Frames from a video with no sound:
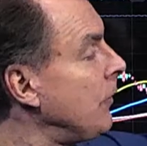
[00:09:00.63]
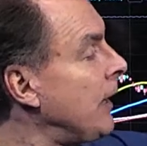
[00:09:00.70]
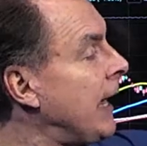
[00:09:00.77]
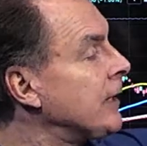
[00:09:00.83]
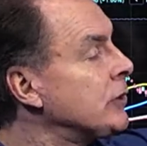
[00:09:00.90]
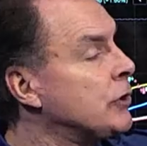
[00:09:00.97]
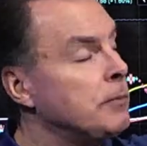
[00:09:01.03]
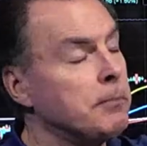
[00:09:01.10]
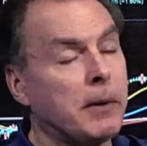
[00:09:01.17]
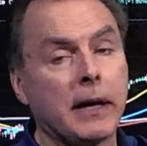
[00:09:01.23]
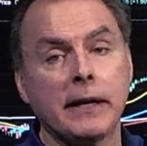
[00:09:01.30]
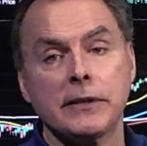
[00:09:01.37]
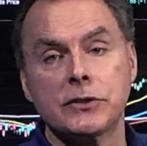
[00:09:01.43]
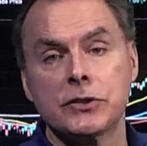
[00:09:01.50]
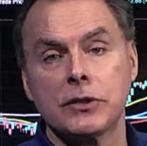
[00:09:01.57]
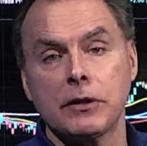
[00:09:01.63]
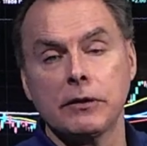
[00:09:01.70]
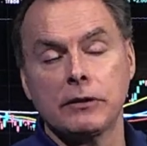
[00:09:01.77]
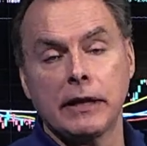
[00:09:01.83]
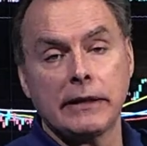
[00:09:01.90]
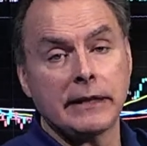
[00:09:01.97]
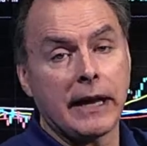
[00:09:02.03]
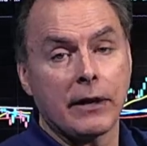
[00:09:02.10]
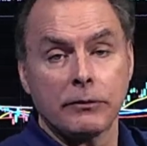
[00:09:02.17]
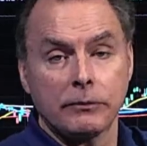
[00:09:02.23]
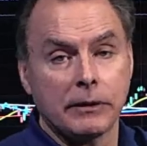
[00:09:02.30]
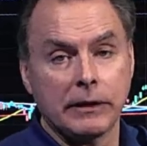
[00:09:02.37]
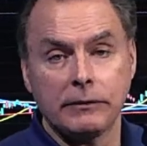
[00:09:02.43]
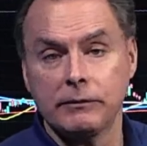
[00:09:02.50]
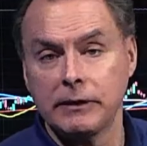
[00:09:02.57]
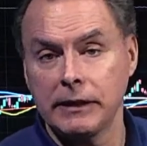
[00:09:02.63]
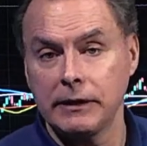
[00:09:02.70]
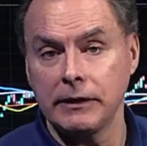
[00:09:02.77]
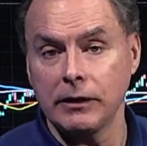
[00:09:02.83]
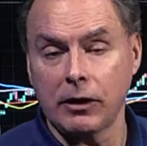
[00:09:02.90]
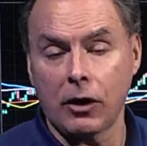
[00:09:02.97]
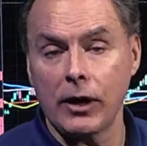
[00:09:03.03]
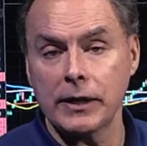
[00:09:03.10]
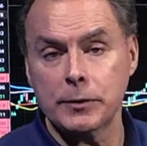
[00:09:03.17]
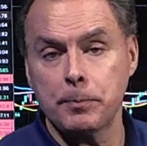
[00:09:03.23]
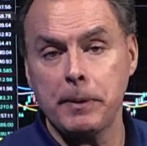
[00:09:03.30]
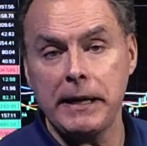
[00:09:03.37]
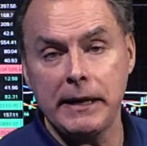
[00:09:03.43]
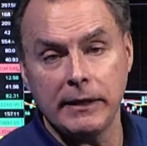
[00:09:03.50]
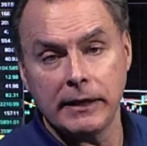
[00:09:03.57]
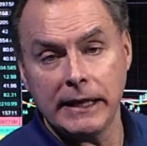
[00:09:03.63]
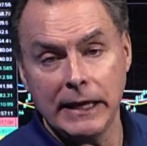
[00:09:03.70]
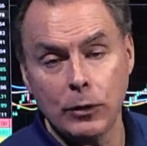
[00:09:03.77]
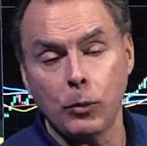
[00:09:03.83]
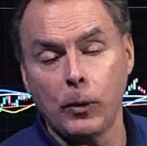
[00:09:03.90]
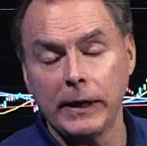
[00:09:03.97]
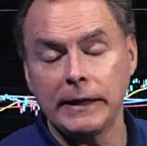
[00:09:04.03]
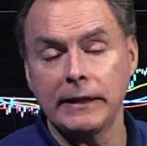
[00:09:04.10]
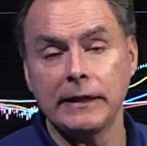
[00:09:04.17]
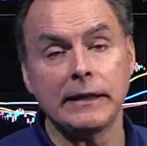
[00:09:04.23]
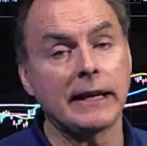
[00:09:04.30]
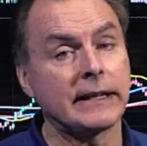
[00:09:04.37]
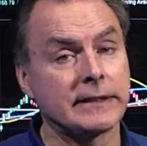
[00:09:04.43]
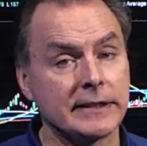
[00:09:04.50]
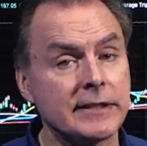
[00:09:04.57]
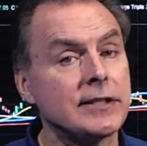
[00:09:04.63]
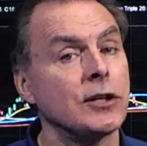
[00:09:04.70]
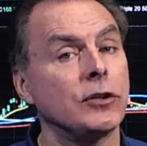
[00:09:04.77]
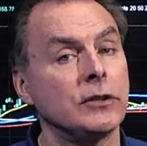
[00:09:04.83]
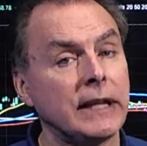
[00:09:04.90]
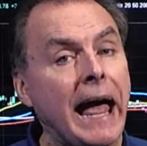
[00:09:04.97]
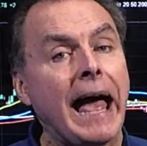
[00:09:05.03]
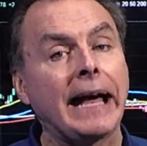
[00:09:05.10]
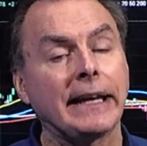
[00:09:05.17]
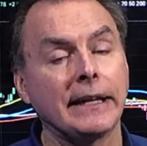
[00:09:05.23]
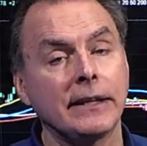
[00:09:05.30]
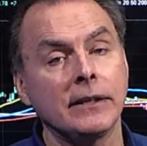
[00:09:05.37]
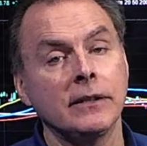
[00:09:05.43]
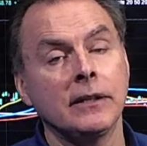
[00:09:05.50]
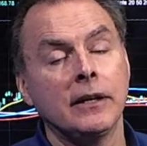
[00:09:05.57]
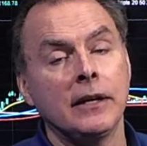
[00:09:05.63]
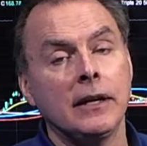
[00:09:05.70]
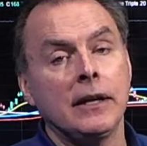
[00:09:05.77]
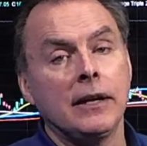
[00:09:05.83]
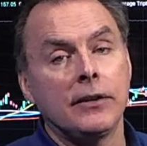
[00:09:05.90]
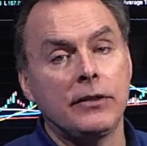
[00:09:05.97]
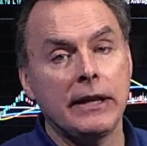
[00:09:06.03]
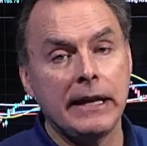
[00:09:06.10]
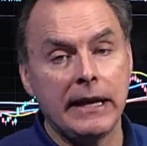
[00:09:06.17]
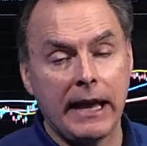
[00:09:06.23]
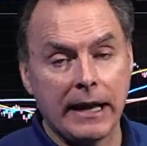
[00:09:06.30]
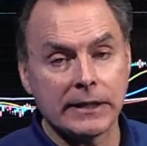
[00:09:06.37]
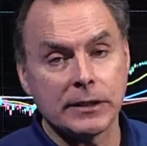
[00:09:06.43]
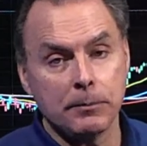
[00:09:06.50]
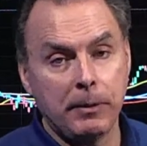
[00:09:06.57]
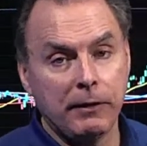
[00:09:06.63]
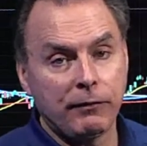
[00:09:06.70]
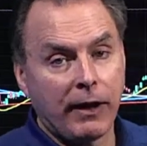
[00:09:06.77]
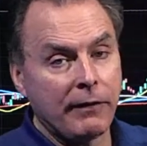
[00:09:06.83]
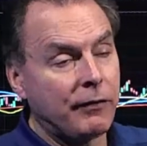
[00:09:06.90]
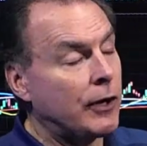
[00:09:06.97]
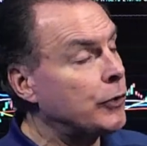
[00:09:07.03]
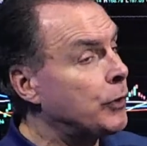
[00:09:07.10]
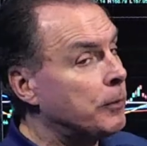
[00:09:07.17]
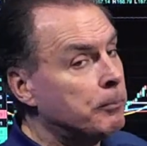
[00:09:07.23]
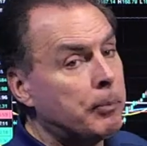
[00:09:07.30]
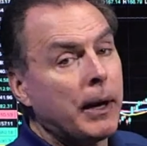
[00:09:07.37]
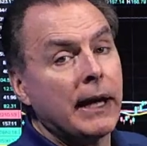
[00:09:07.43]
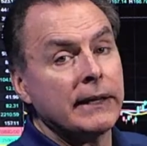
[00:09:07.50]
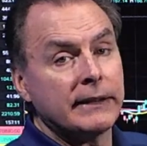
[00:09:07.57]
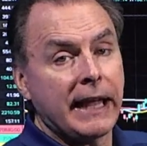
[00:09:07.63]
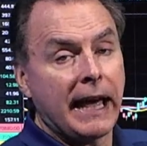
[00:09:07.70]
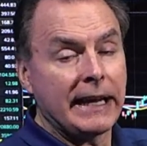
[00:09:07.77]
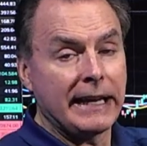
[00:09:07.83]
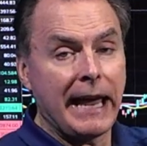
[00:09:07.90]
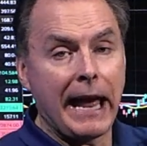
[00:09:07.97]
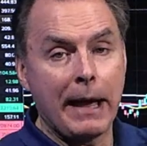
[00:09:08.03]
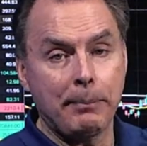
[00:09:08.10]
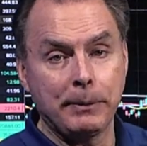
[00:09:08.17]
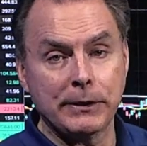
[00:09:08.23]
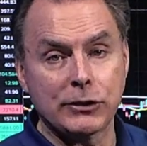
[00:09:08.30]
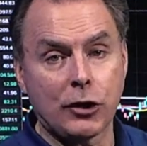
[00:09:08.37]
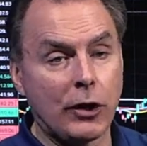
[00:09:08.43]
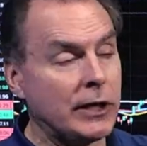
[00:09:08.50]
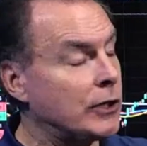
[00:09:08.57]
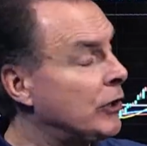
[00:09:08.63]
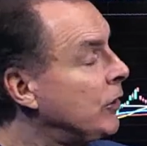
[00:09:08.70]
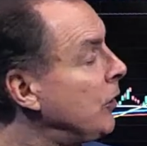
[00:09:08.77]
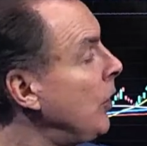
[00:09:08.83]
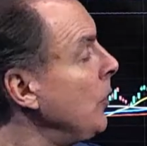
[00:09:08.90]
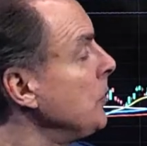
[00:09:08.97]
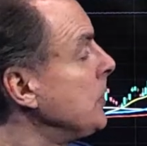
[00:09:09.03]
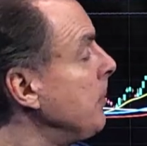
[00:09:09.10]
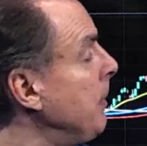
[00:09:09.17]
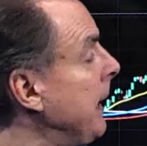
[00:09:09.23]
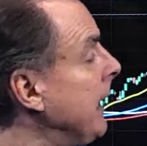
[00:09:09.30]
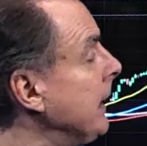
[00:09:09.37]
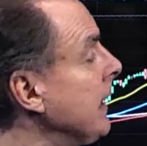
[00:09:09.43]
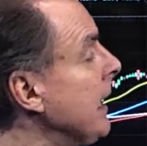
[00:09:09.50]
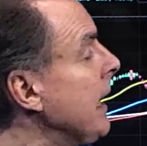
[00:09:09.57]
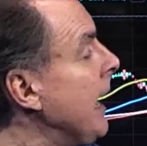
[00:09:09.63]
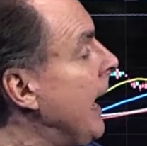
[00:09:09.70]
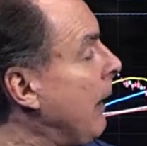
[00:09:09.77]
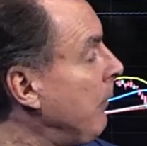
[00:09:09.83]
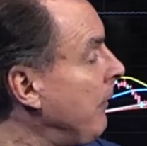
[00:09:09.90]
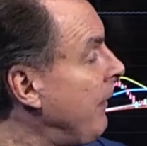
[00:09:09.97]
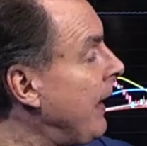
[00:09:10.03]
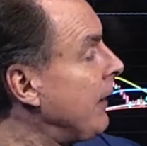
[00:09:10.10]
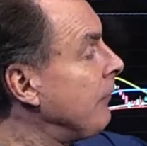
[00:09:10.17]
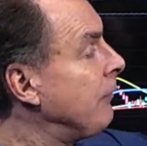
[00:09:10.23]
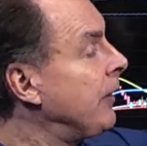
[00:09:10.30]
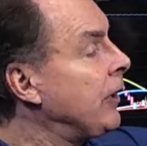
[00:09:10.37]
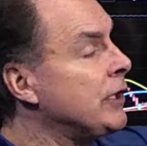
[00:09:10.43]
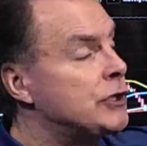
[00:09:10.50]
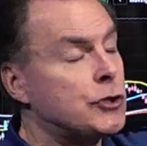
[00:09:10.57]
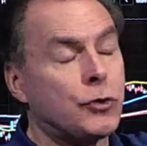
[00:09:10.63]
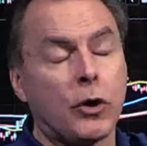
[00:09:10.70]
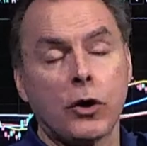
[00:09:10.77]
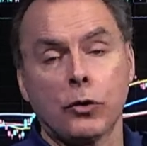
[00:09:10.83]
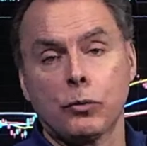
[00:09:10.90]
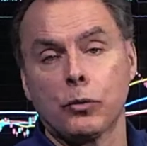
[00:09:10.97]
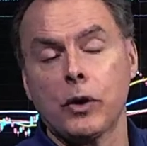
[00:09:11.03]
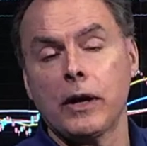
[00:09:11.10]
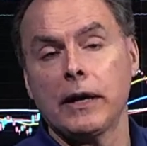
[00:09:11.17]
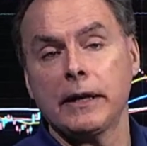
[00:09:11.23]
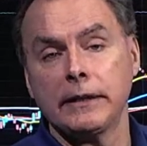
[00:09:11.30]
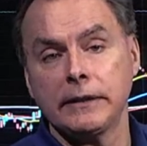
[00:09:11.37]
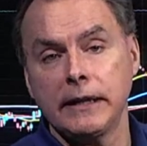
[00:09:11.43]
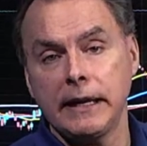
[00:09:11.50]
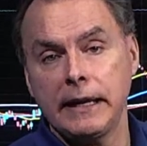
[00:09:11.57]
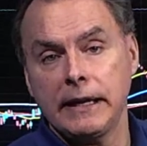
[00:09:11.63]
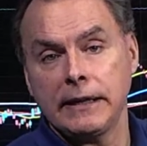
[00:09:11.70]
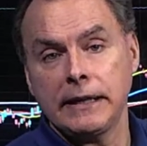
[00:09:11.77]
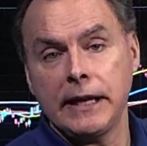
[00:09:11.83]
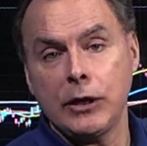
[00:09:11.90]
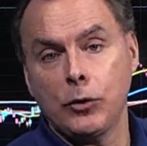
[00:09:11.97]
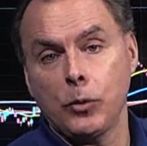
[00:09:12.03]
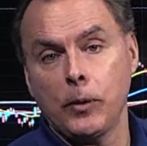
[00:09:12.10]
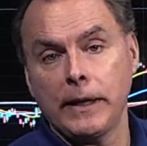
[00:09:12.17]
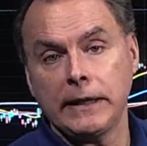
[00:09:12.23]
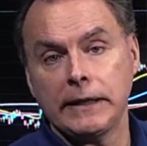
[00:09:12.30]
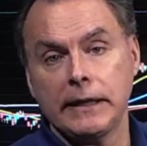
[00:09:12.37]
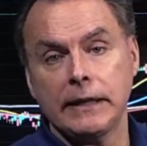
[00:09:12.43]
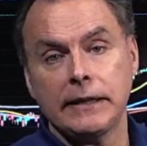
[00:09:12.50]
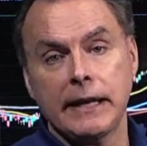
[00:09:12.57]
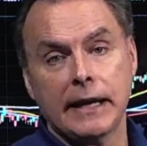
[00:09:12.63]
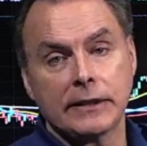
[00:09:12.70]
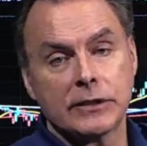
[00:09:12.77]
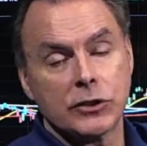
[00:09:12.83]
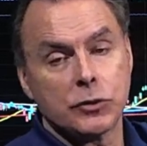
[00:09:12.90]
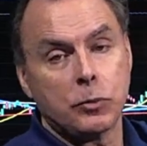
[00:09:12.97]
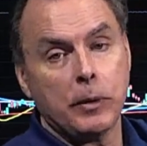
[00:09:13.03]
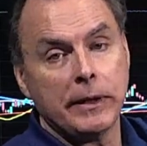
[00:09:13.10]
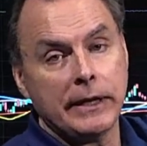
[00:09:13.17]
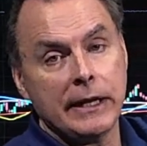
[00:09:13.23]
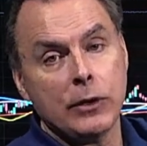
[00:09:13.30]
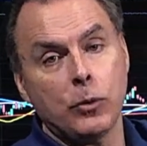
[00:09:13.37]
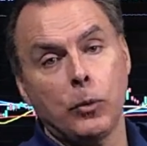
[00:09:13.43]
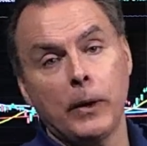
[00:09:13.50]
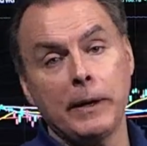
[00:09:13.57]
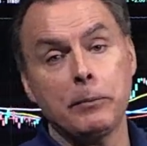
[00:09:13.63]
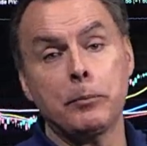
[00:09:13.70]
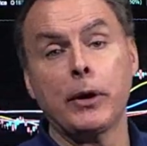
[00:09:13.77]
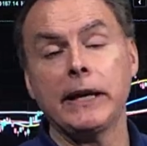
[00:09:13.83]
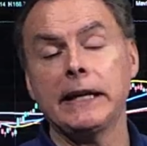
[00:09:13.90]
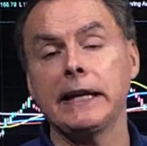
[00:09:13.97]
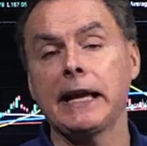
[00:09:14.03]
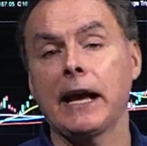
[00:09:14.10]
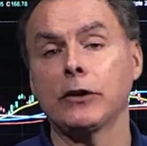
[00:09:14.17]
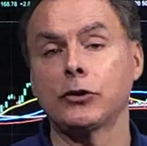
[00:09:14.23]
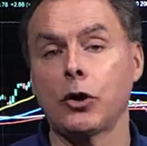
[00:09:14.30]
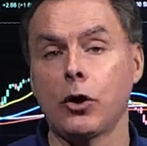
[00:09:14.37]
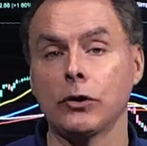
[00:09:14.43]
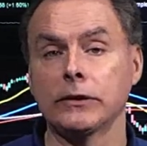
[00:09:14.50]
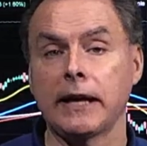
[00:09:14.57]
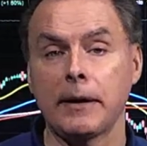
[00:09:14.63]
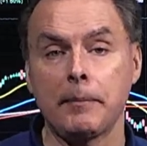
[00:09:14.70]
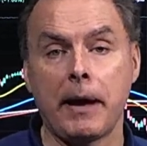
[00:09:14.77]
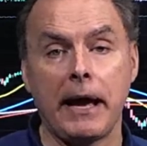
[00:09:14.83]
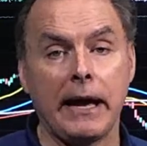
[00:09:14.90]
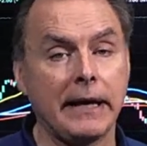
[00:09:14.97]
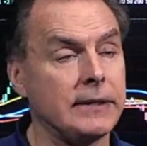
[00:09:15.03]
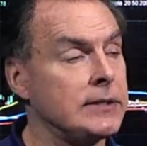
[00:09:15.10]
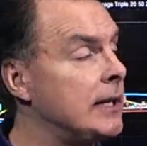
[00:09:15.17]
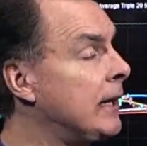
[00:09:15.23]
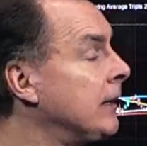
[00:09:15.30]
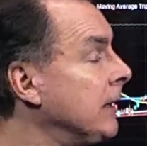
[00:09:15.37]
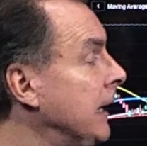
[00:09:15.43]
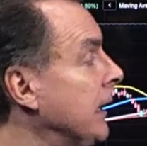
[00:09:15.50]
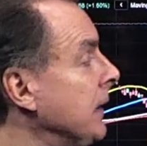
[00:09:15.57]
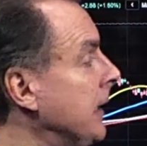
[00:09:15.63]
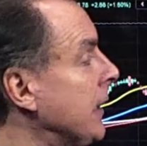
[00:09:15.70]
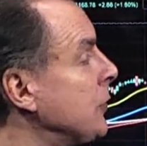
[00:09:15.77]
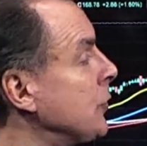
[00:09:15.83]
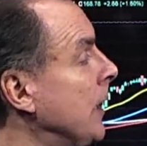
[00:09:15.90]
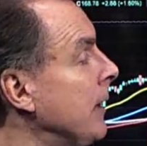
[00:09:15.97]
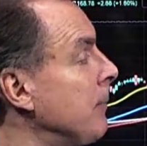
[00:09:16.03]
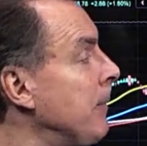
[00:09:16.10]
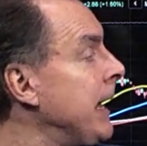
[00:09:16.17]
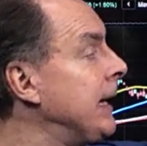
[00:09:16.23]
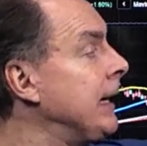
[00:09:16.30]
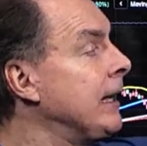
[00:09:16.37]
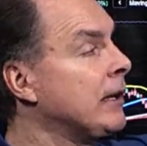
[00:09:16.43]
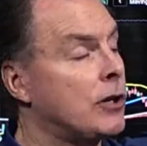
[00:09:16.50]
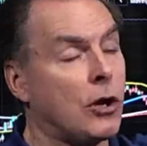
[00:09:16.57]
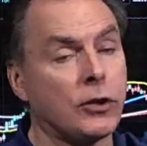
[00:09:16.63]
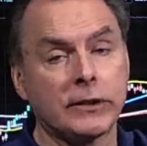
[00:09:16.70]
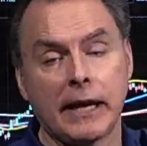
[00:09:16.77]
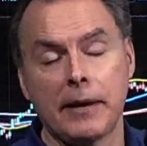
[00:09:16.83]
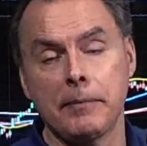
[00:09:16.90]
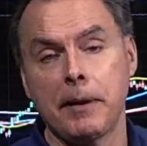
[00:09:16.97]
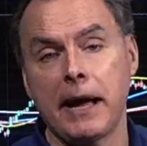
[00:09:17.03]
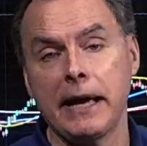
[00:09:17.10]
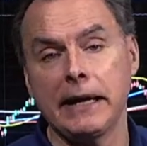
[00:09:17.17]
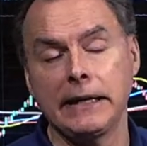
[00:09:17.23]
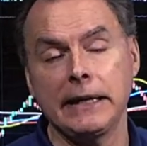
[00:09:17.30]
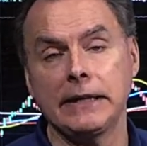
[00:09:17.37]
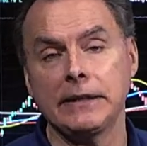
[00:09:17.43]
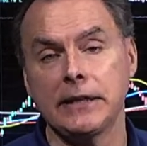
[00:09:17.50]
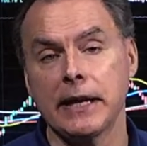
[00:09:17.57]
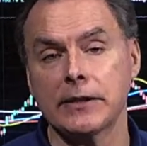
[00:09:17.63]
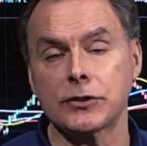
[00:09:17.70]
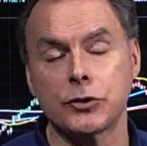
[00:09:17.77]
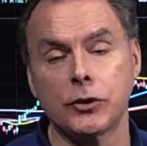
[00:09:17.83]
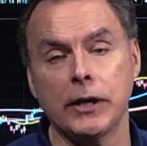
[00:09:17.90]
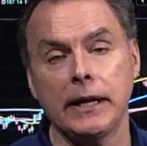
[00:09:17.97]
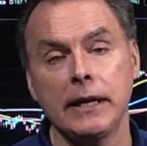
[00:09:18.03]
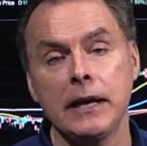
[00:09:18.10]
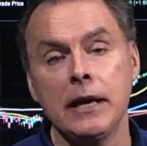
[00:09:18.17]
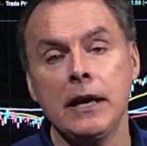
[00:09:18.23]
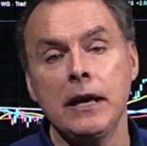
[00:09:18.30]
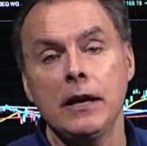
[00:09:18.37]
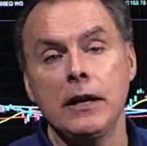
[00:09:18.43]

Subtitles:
over the last 2 months, the RSP, the equal weighted index, is still lagging the S&P 500, but that gap is starting to close a bit. And we've had a very strong run in equal weighted indexes with equal weight breaking out to all-time highs. And again, yesterday, making an all-time high again yesterday.